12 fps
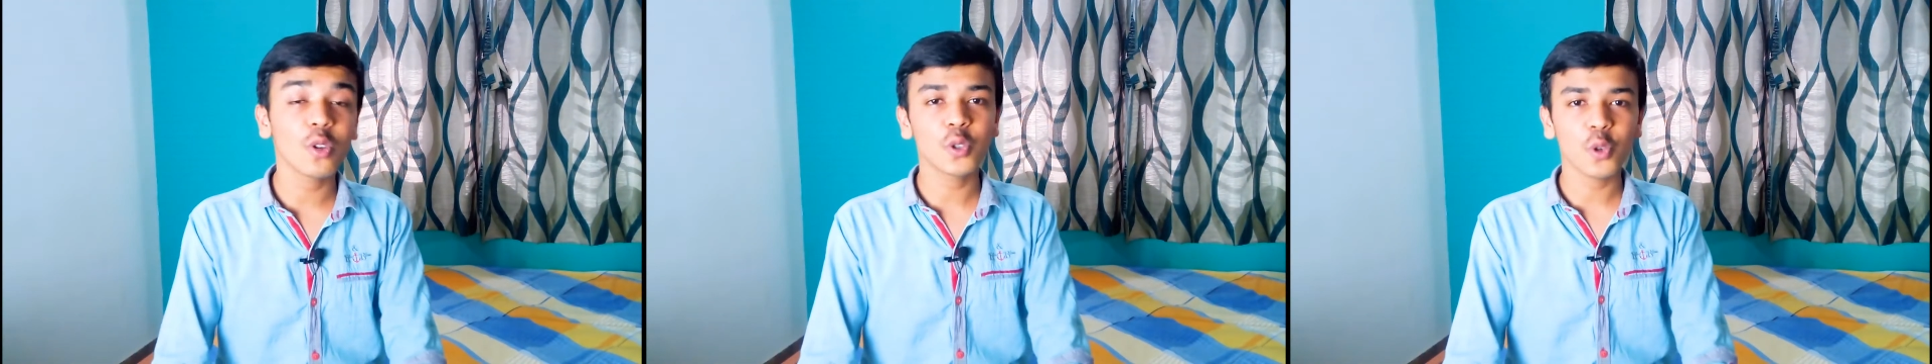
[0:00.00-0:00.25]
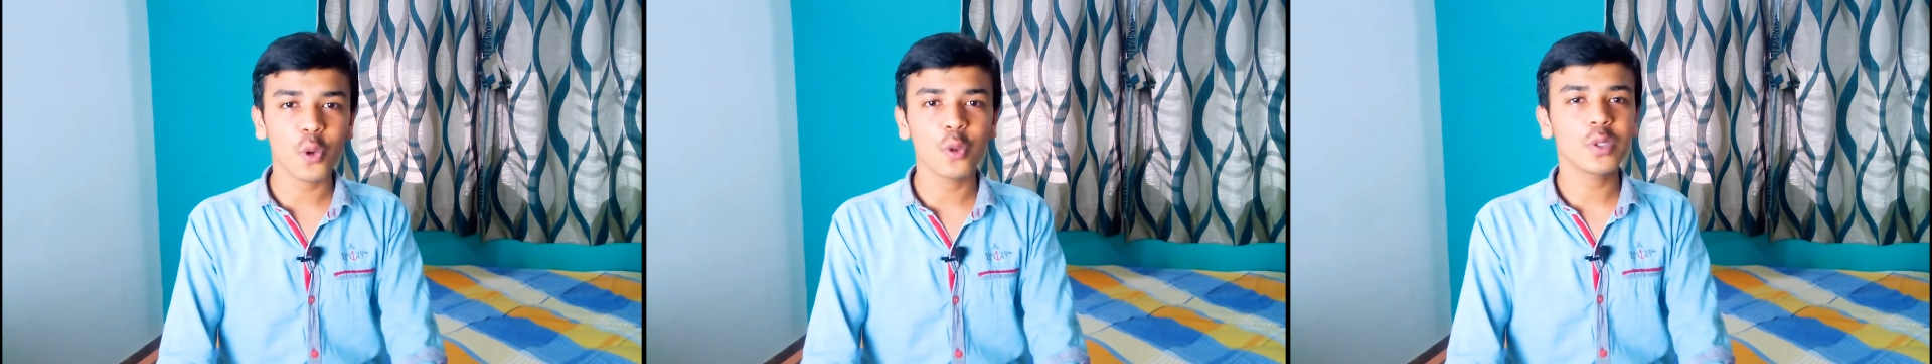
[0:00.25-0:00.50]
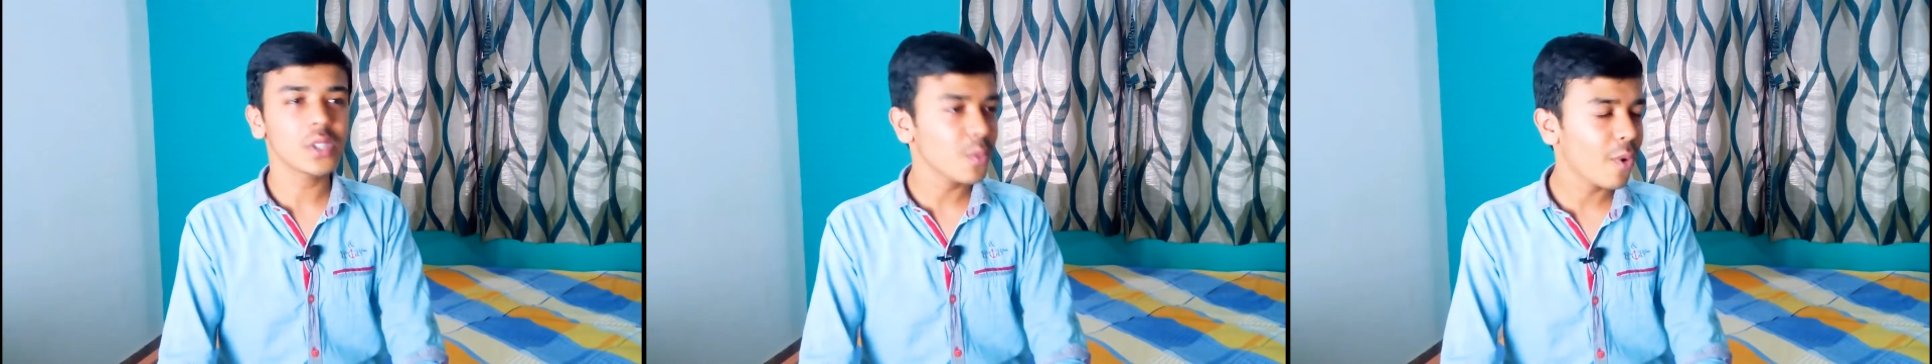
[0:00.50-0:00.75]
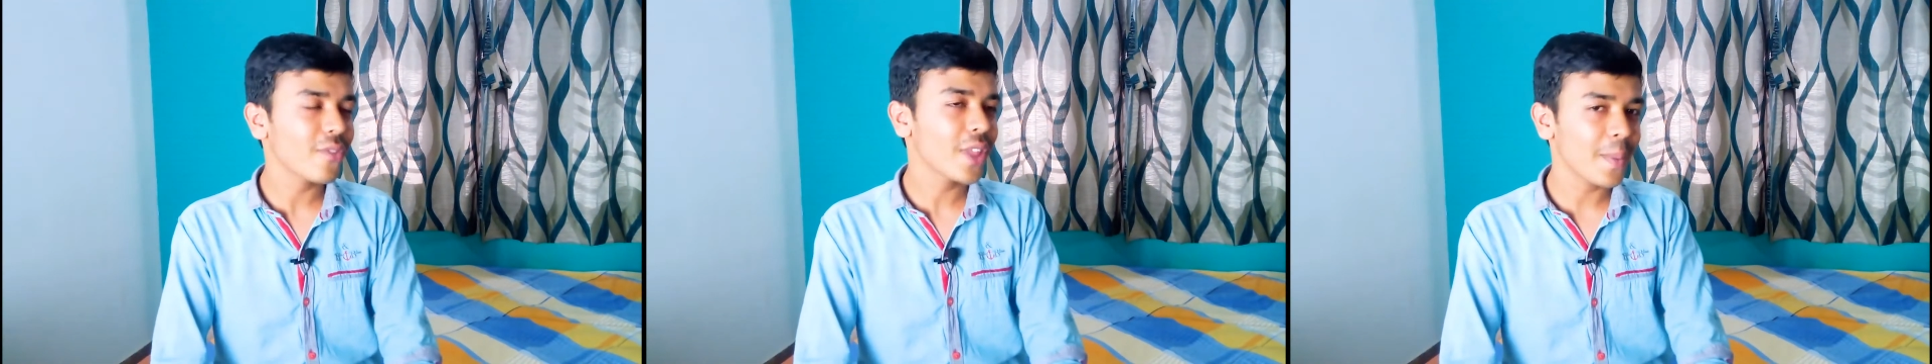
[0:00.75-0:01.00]
to show you
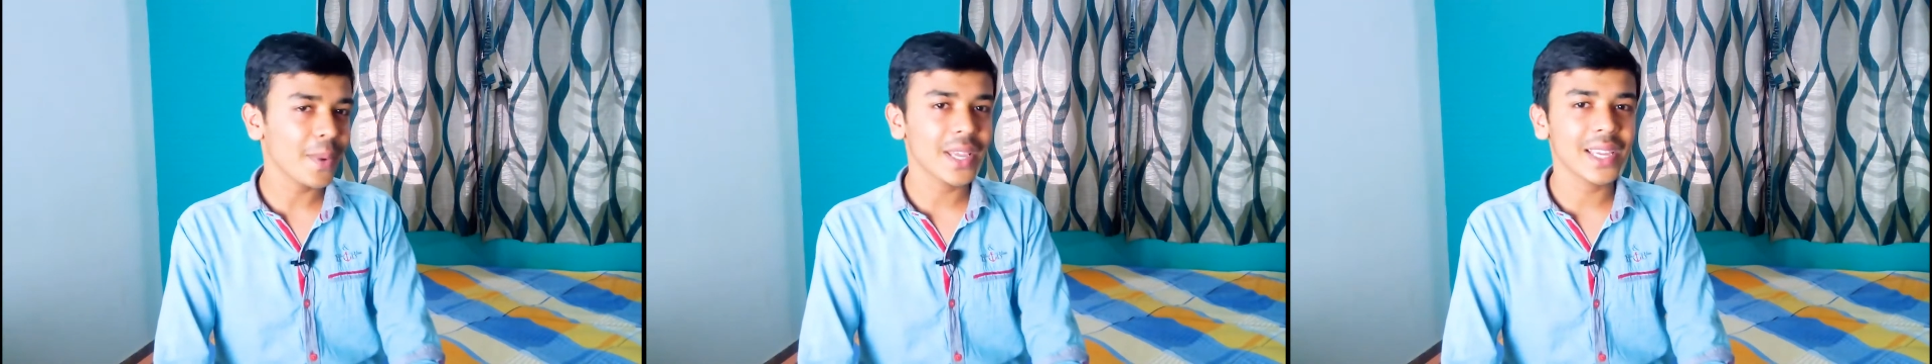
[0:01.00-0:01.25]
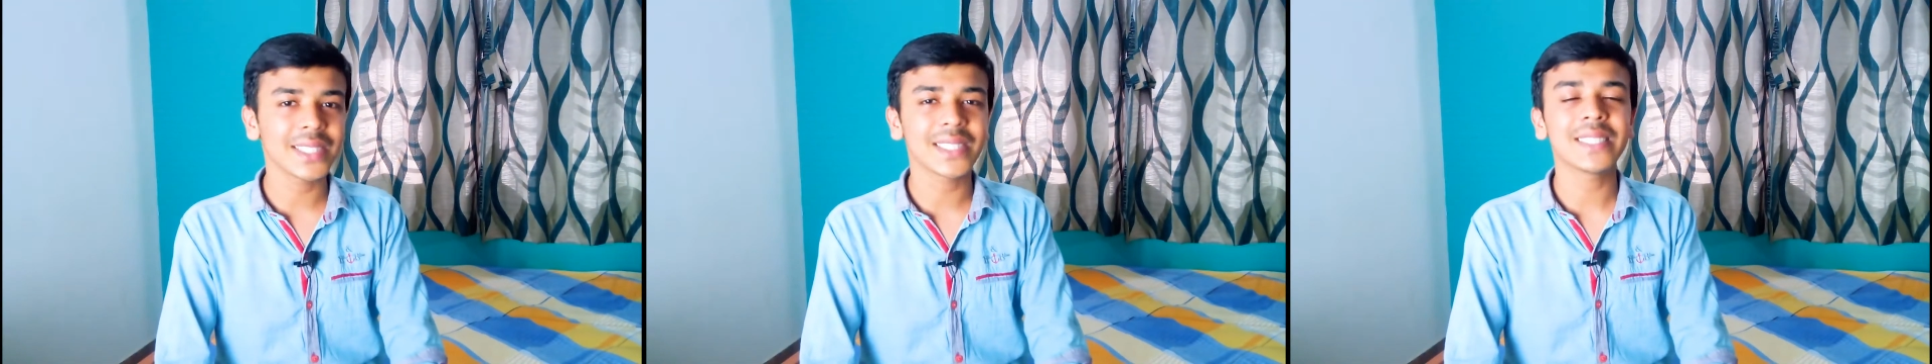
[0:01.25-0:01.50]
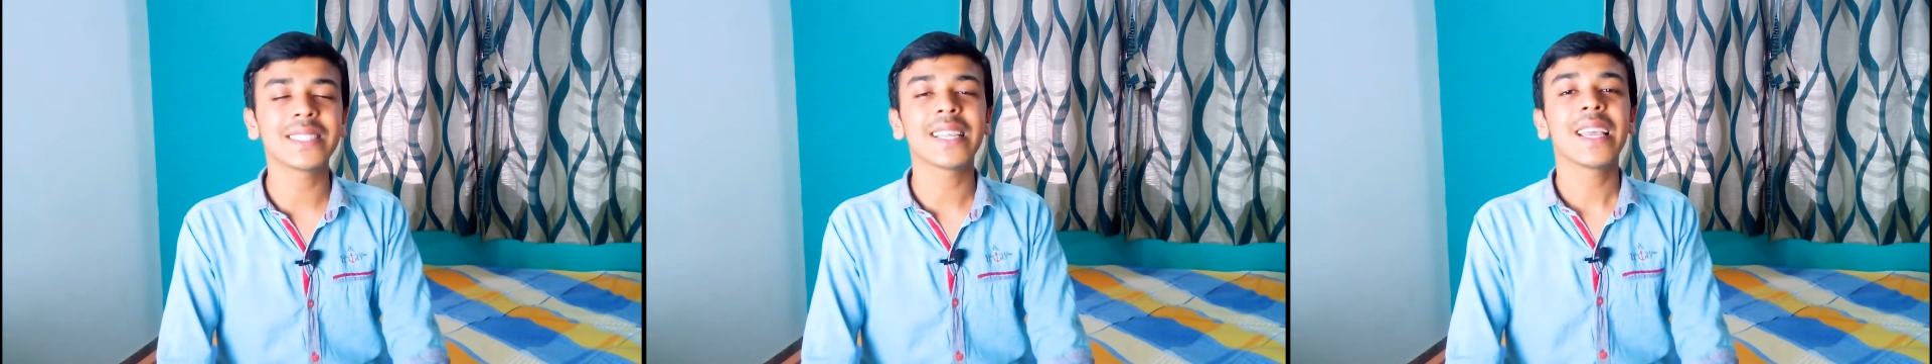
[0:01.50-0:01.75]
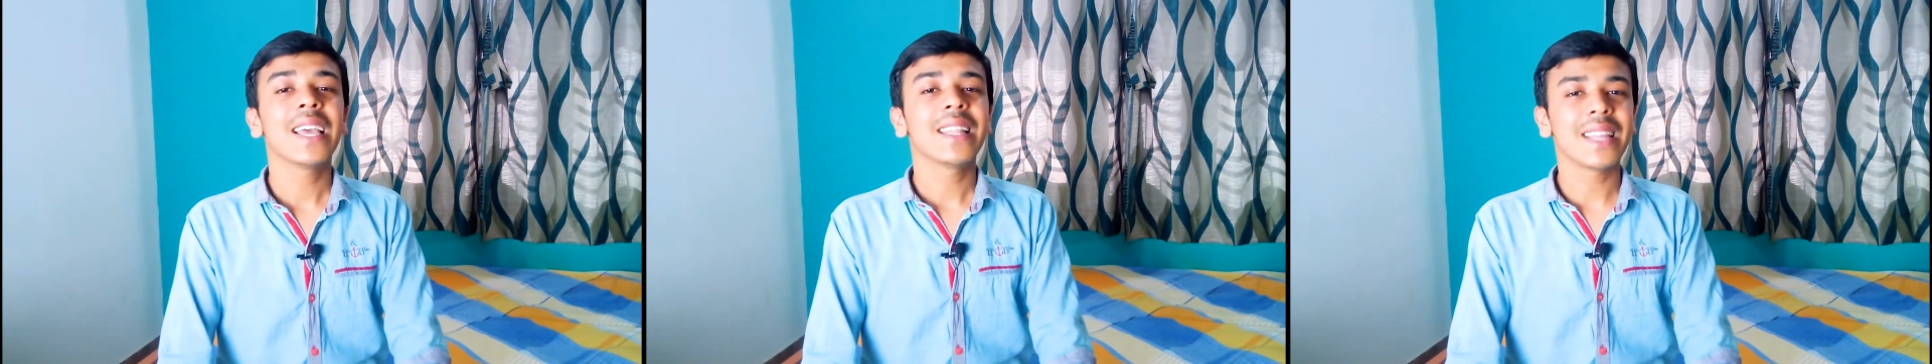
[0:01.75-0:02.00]
some of the applications